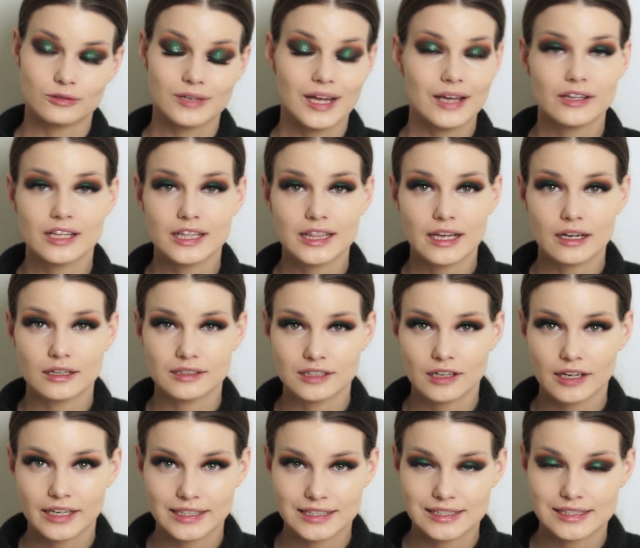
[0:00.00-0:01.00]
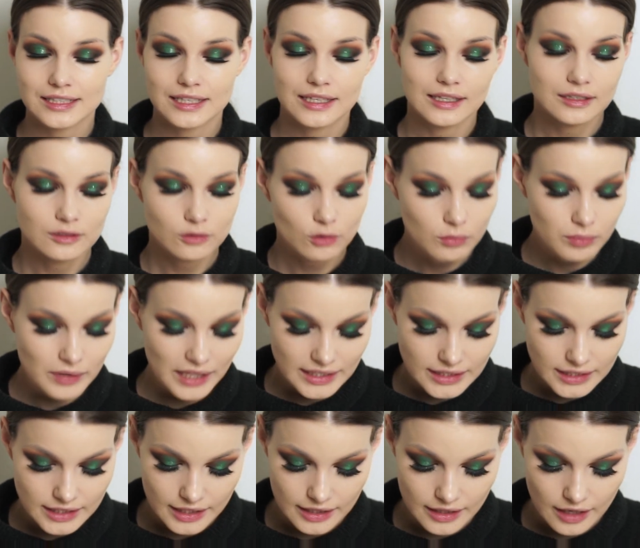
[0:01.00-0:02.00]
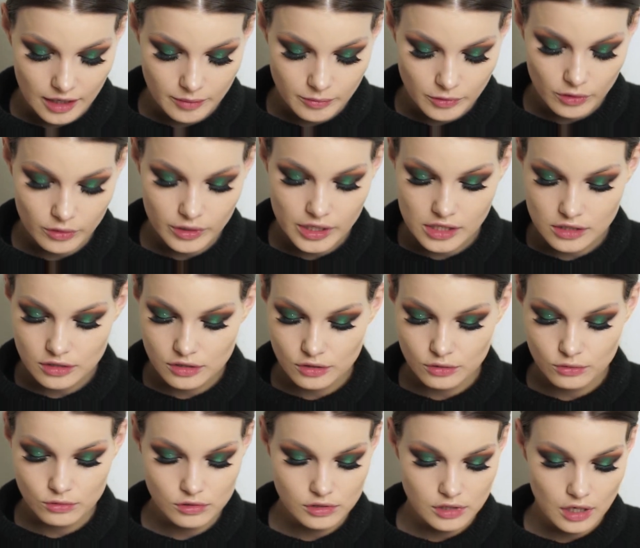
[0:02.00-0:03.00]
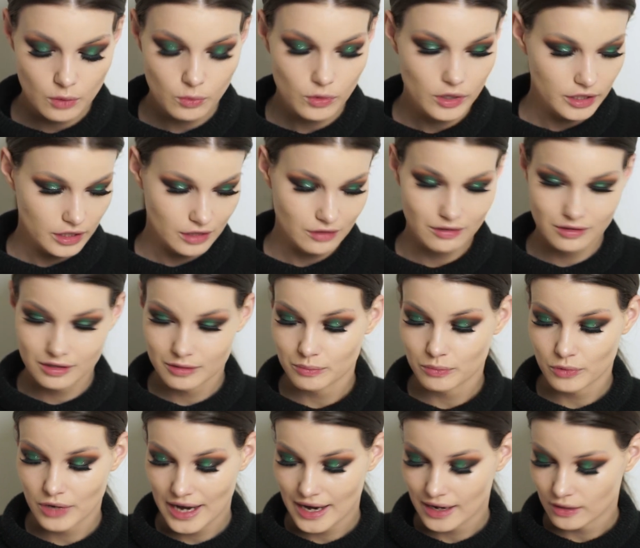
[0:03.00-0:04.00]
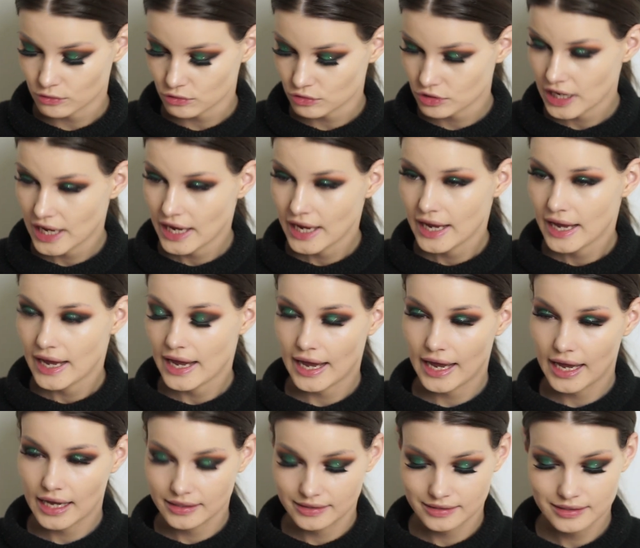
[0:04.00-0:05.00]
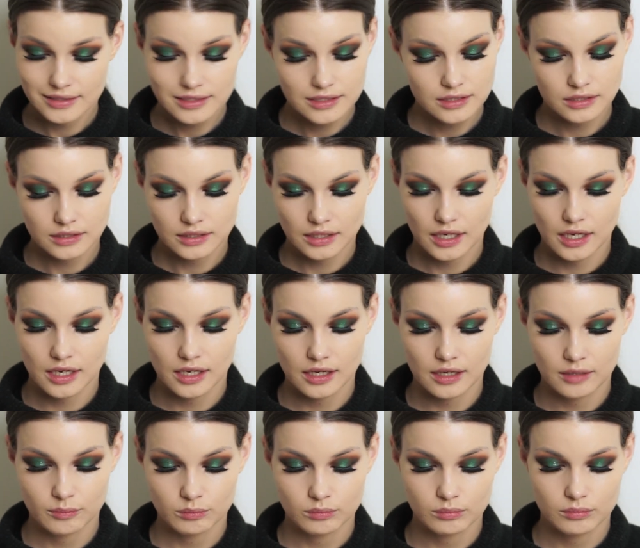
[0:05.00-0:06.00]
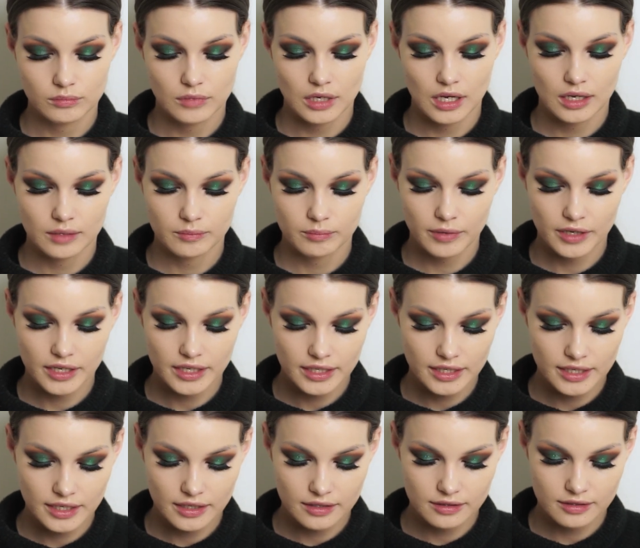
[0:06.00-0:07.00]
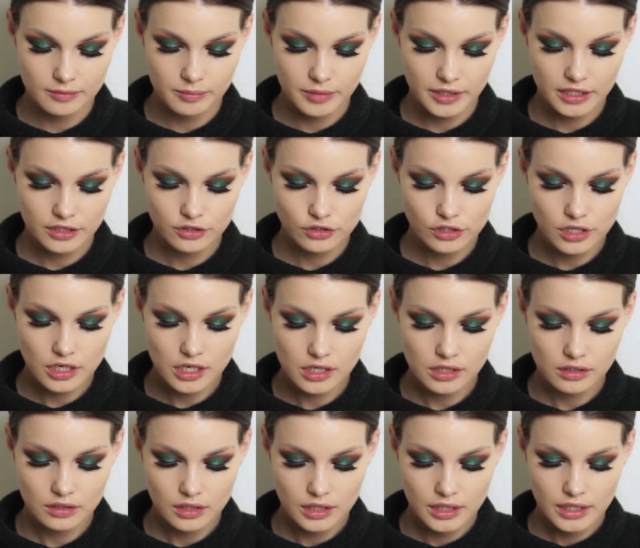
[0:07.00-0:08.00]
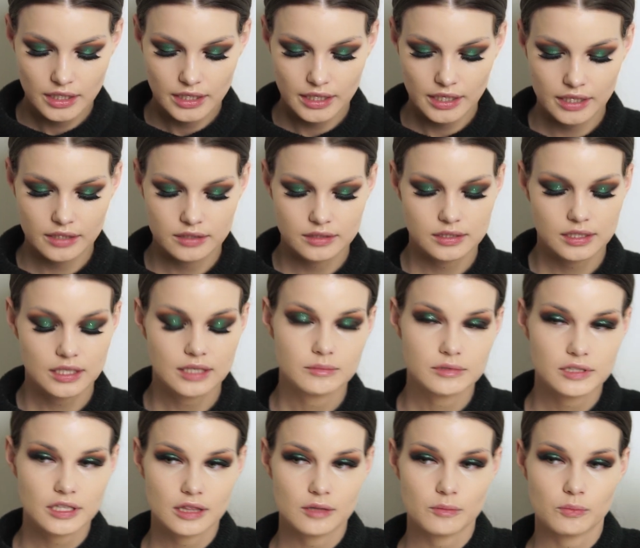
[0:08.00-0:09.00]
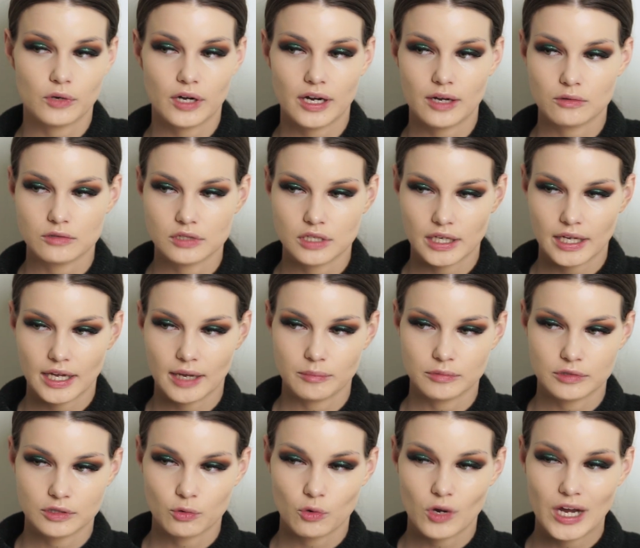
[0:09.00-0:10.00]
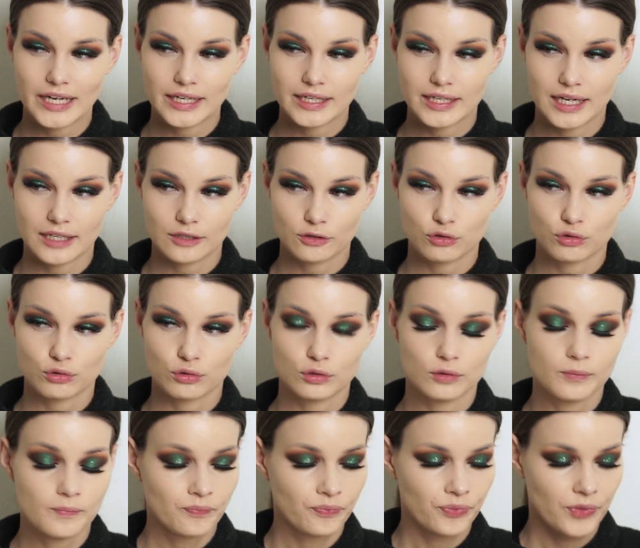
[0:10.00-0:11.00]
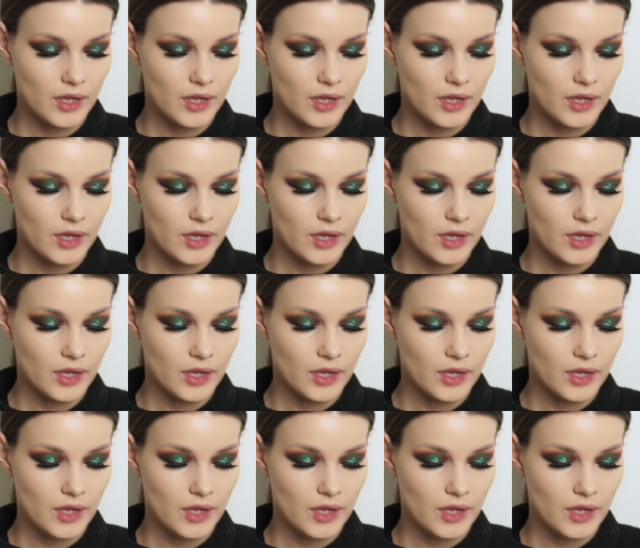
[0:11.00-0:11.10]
now that the under eye concealer is all blended in, I'm going to start working on the brows. And by the picture, it seems that the brows are kept quite natural,